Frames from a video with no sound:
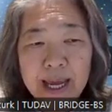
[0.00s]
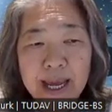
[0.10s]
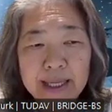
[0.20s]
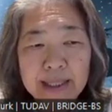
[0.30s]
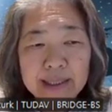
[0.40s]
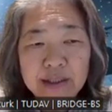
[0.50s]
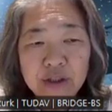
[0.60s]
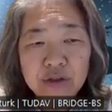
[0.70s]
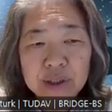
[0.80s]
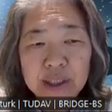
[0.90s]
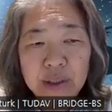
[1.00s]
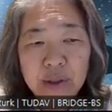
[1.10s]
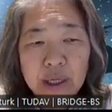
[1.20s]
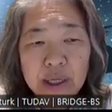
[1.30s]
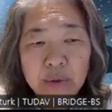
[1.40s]
And
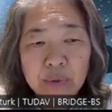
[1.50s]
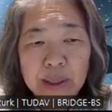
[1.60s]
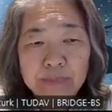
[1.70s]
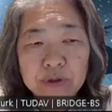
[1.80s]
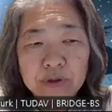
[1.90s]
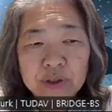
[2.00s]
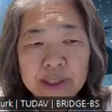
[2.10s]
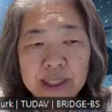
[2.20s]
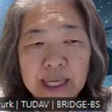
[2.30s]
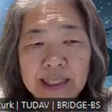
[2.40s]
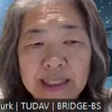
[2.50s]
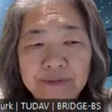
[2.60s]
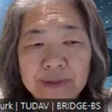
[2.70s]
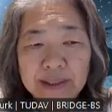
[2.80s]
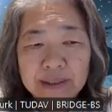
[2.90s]
additionally, we are producing a
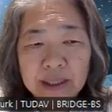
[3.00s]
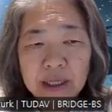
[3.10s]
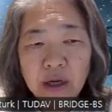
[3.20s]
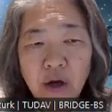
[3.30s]
leaflet